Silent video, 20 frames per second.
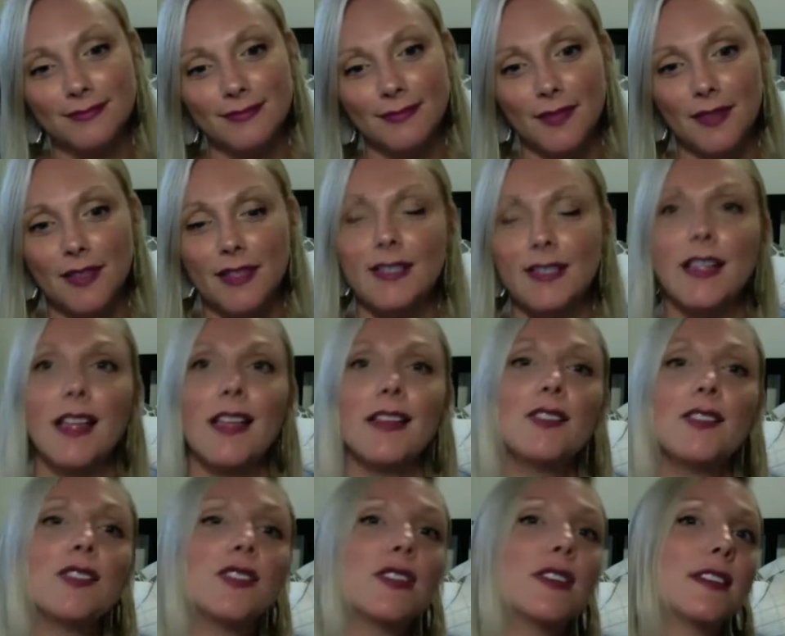It's not
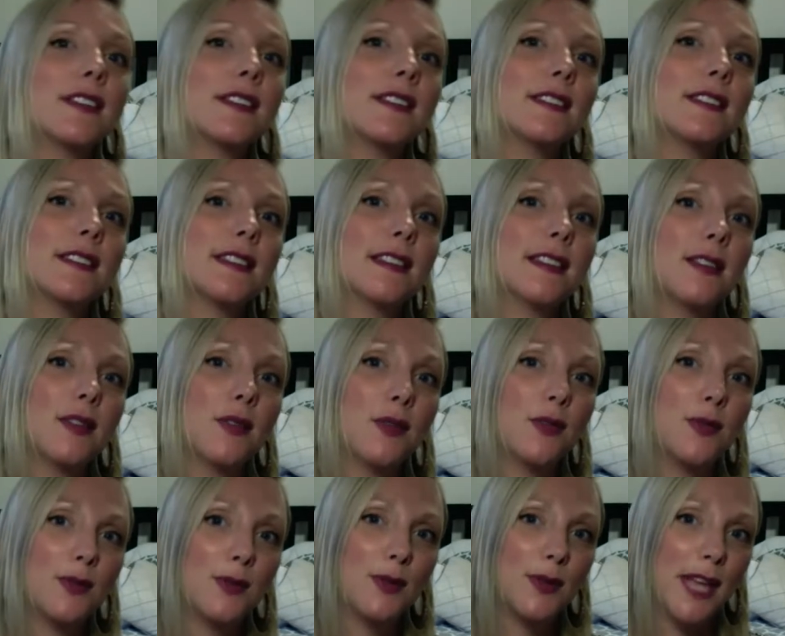just an
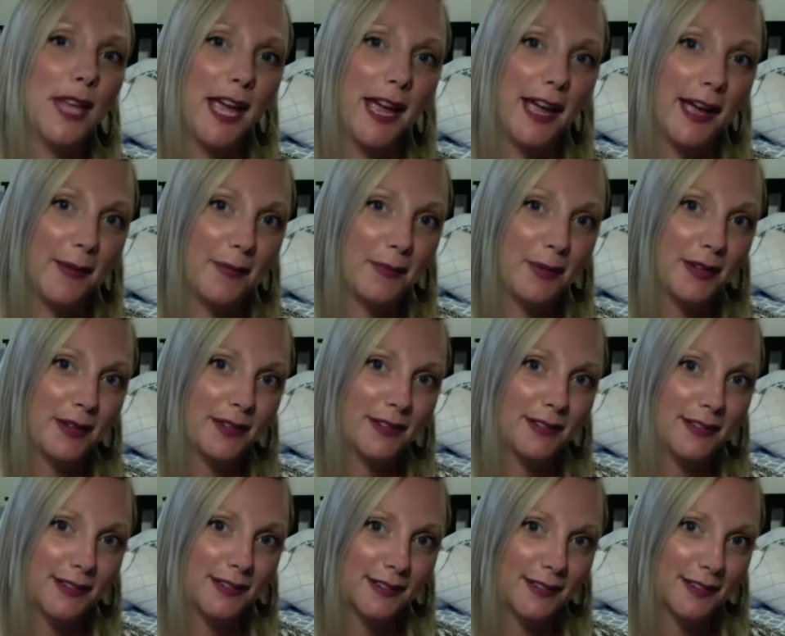old app,
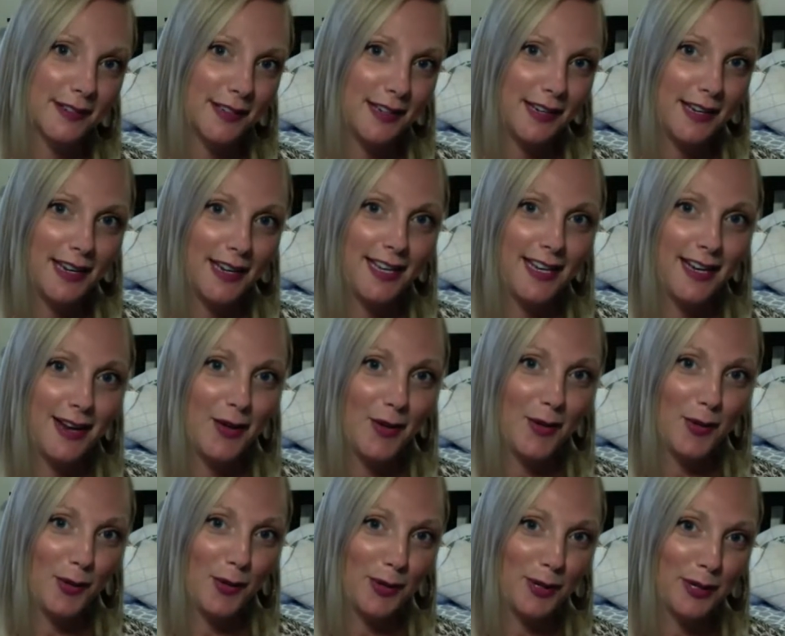an
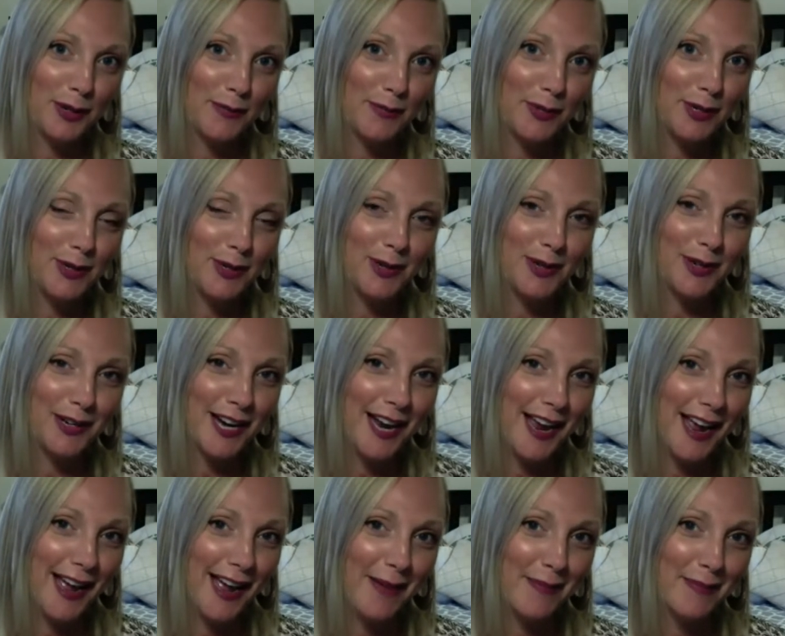old computer
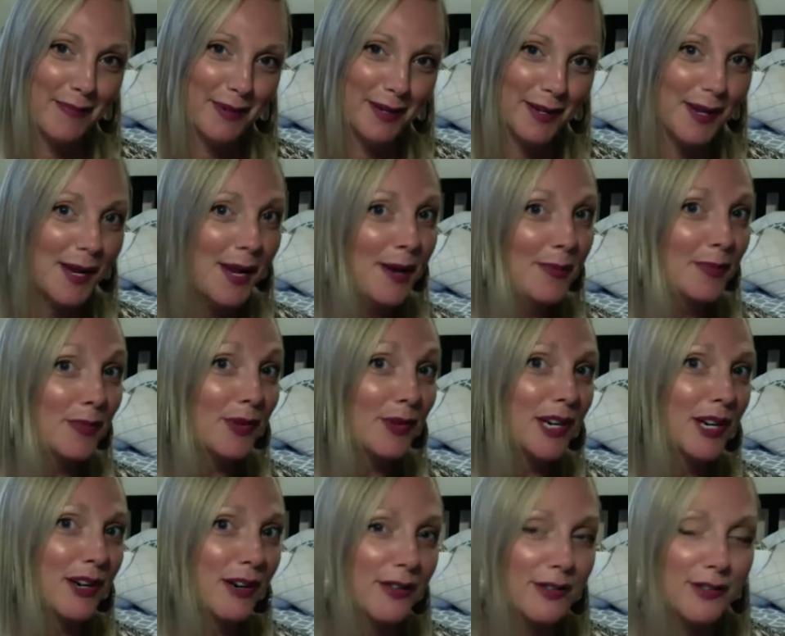app,
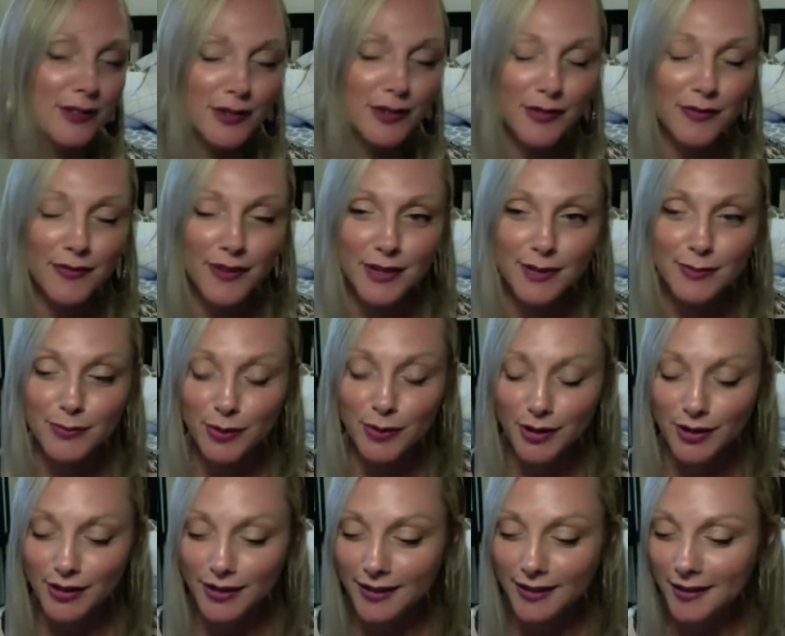precursor to
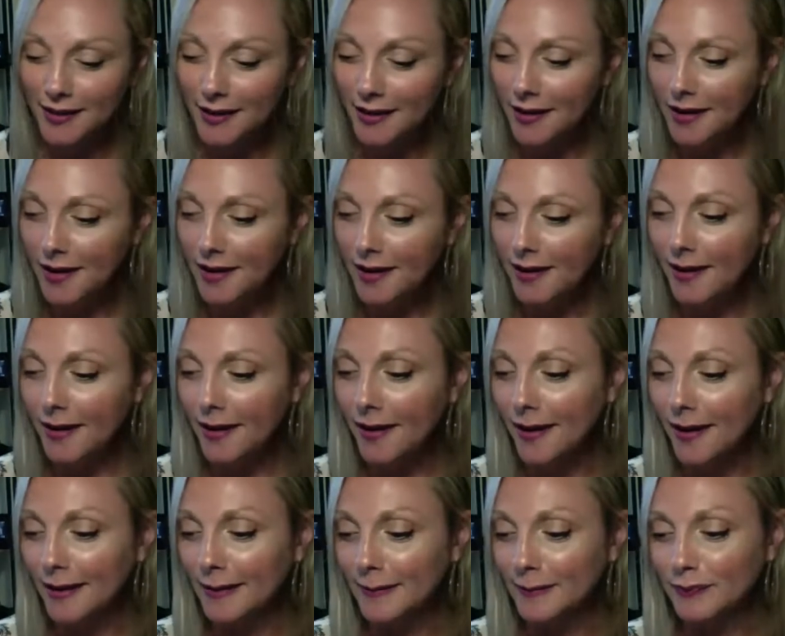Facebook.
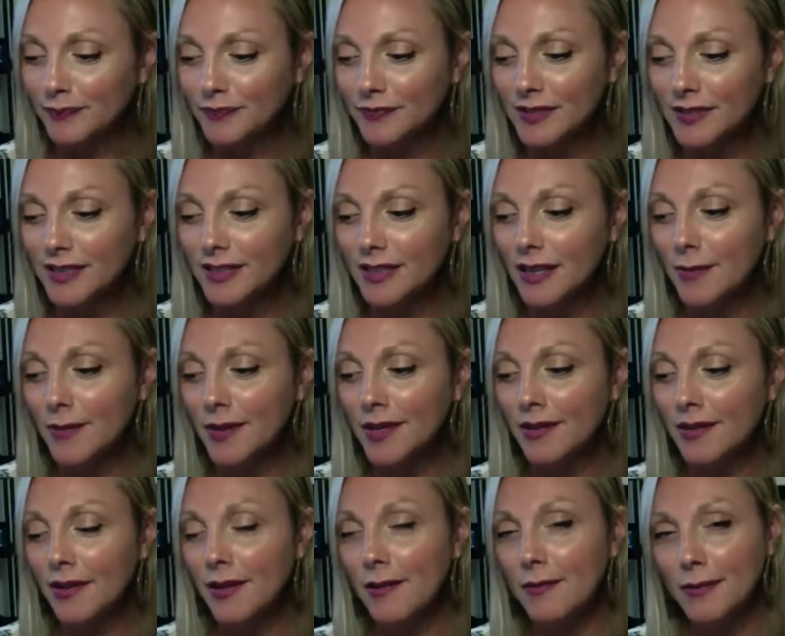Some of
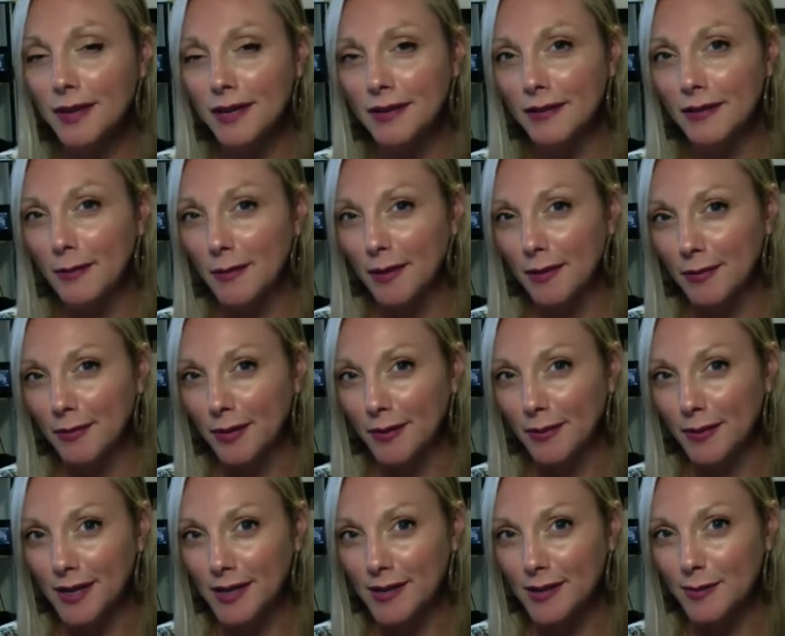y'all might remember
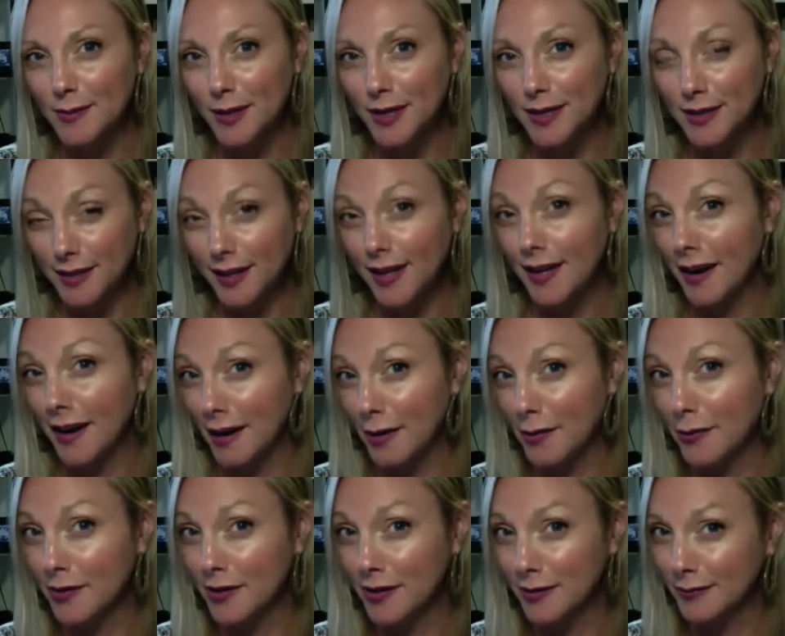MySpace. I had
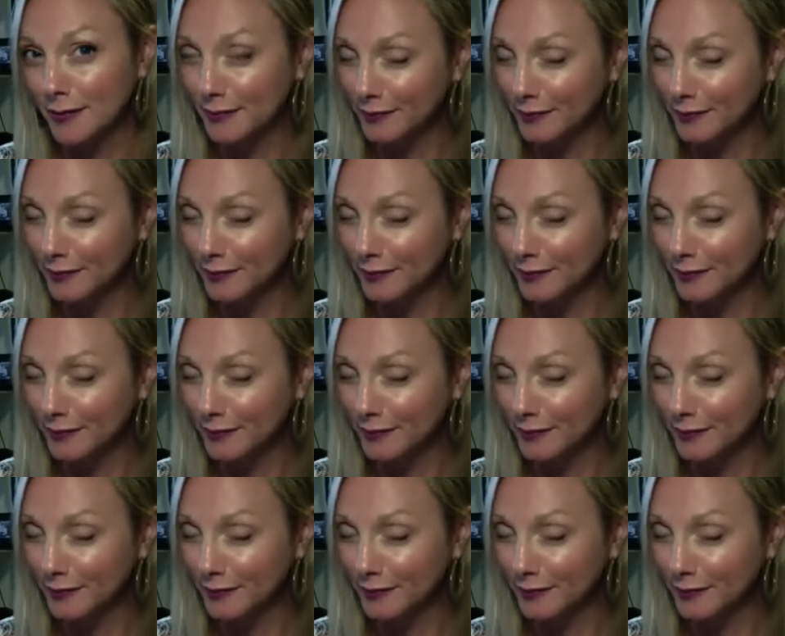one.